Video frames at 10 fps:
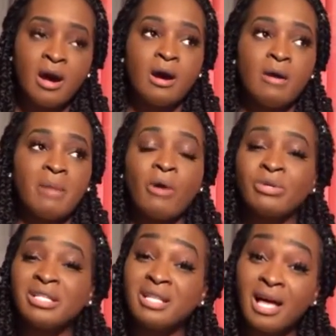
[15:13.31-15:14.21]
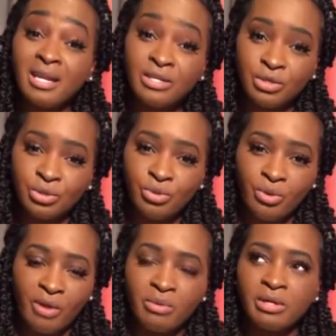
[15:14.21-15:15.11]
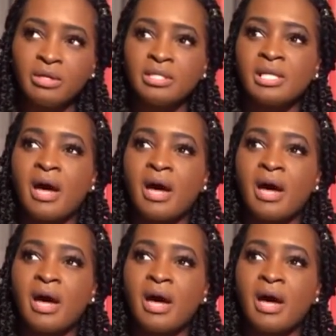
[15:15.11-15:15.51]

I was solid in who I was.